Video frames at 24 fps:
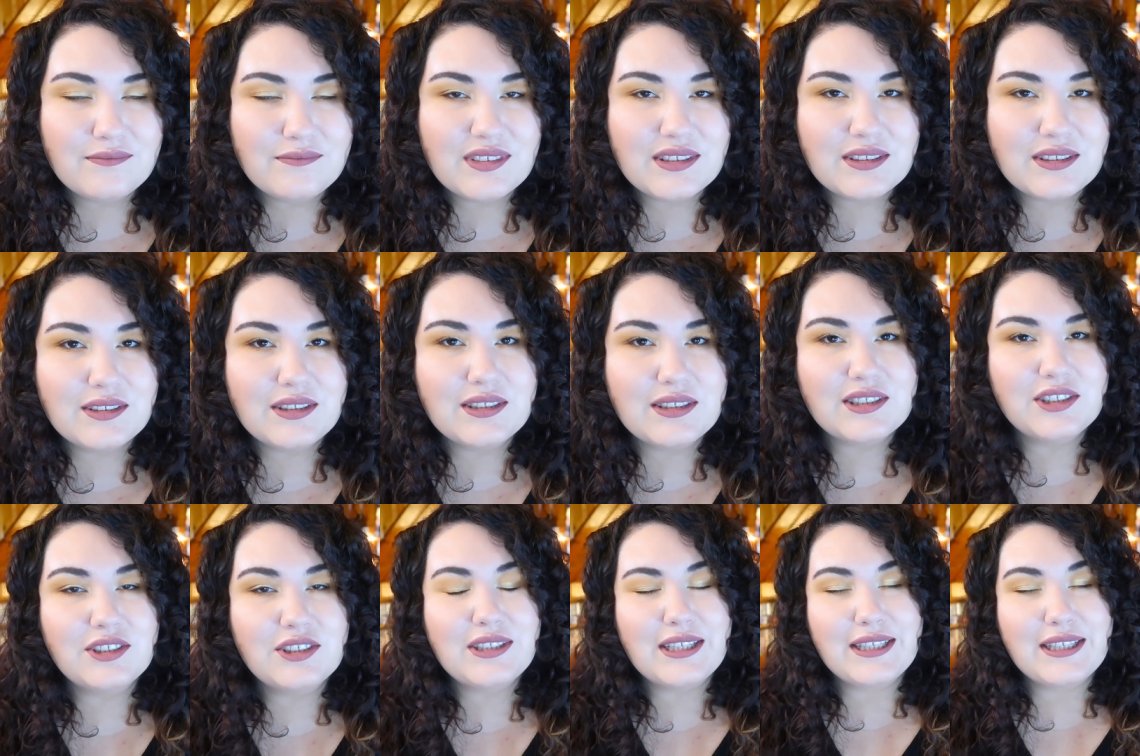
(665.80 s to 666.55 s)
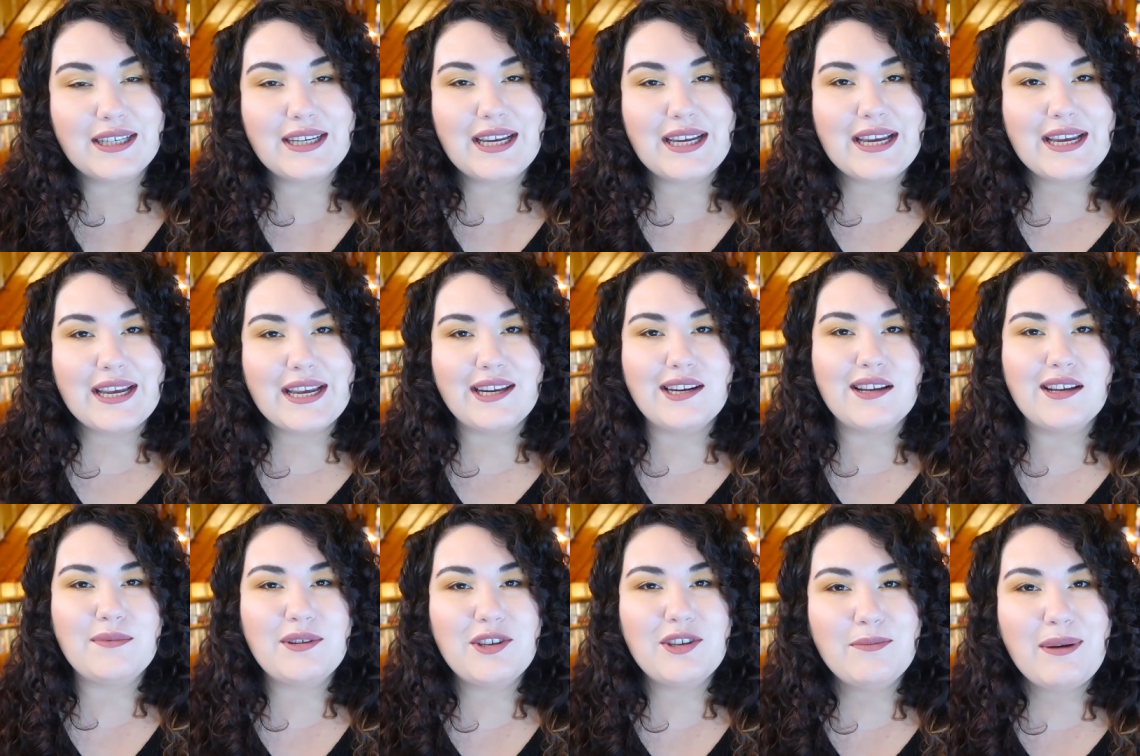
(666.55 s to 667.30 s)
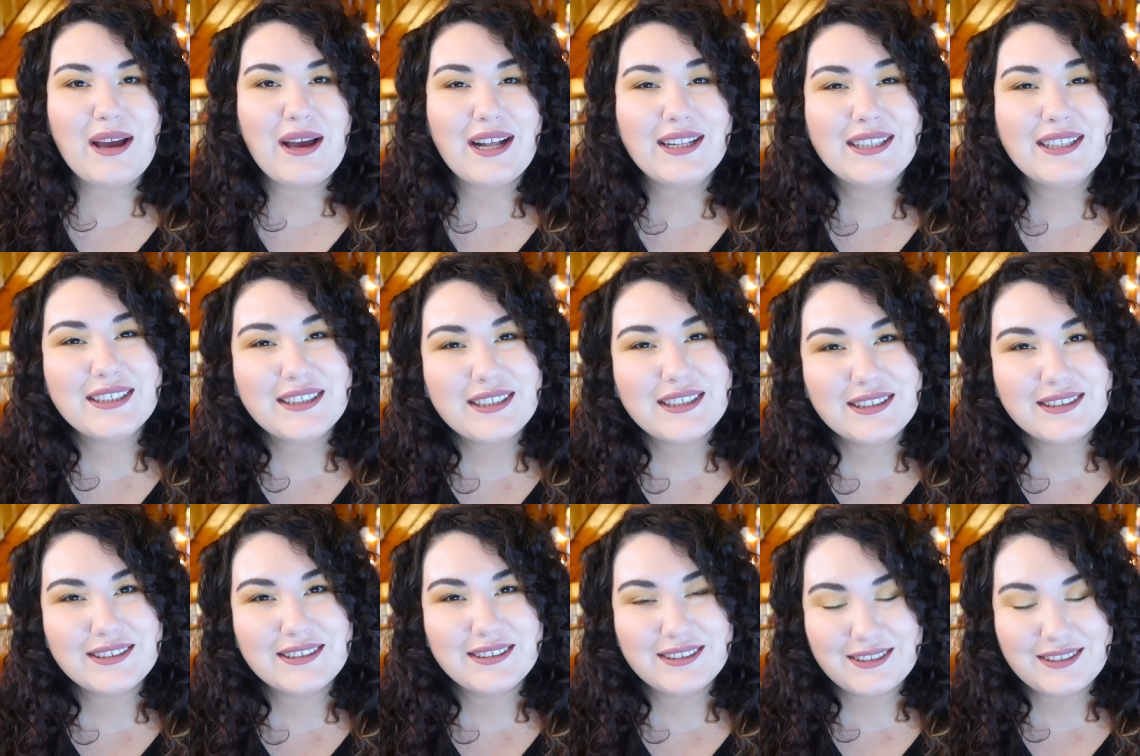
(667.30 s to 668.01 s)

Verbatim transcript: This, this looks like a K K W palette.